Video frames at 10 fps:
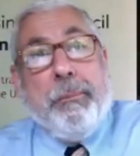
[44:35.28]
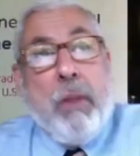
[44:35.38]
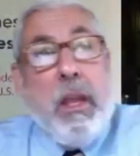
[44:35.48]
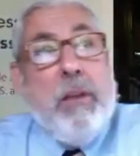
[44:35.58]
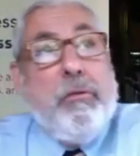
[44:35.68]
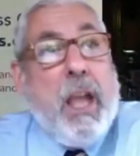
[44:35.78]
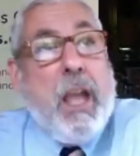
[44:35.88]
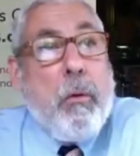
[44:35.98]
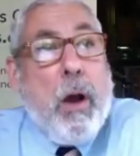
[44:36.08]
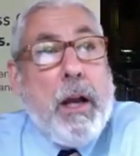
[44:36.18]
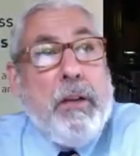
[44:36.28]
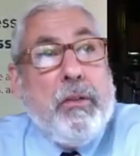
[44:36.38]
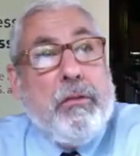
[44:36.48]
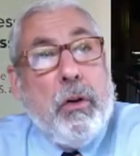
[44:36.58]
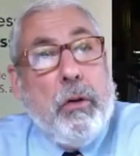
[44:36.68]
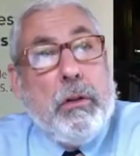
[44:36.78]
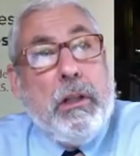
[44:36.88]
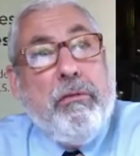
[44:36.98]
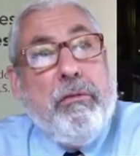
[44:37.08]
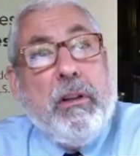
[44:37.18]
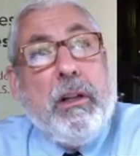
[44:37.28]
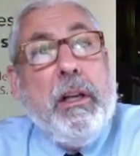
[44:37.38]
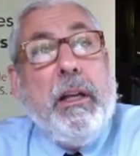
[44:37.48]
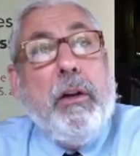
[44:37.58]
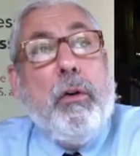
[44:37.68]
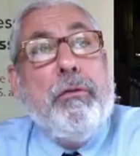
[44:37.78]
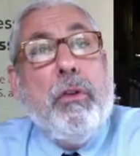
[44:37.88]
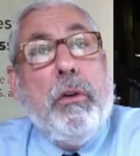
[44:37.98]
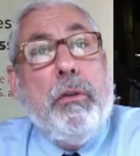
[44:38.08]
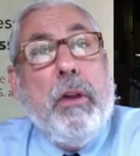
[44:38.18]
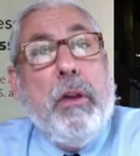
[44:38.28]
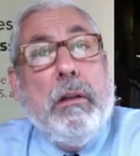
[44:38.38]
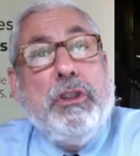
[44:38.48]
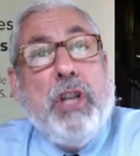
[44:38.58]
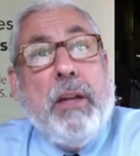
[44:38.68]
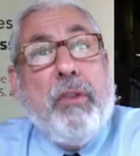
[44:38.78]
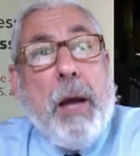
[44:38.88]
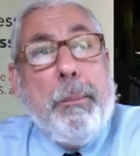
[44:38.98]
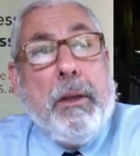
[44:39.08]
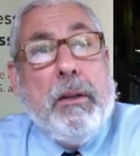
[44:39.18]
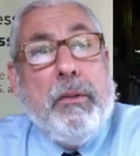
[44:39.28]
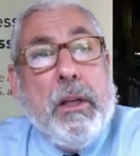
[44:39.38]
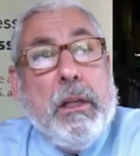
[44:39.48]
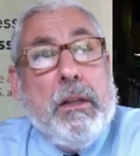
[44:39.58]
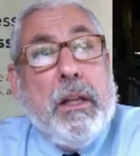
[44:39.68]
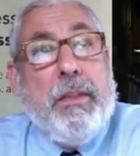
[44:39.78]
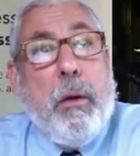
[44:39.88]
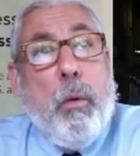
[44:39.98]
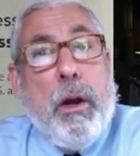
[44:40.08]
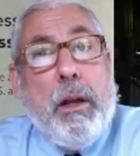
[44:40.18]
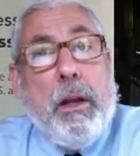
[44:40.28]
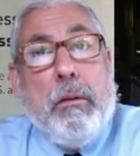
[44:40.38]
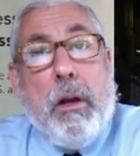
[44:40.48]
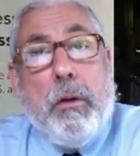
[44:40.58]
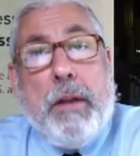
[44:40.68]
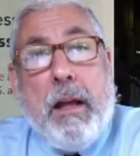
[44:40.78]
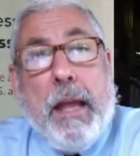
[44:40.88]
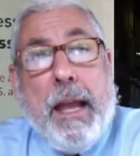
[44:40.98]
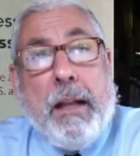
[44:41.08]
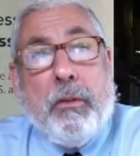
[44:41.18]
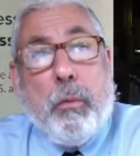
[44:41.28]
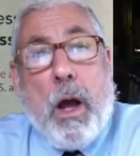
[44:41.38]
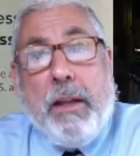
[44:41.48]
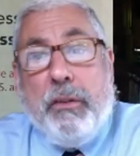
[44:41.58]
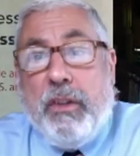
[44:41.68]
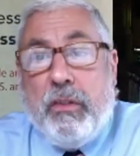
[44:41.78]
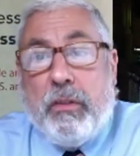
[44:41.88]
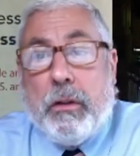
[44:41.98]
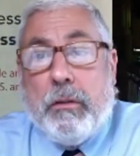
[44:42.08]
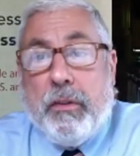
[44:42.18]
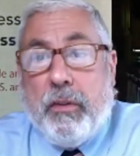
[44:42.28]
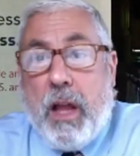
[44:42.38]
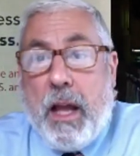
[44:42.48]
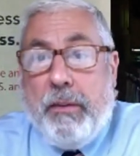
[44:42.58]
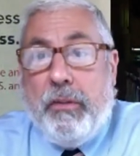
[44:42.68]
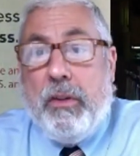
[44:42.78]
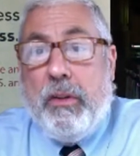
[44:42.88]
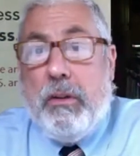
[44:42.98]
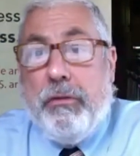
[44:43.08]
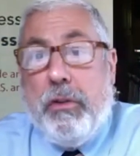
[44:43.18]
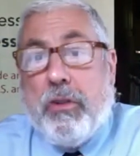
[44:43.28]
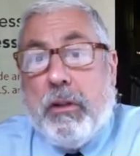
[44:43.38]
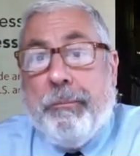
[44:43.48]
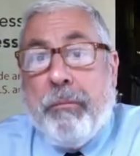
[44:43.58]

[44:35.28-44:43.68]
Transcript: the Emiratis have told Cleveland Clinic or have told Johns Hopkins that they want to go down XYZ service lines in the future,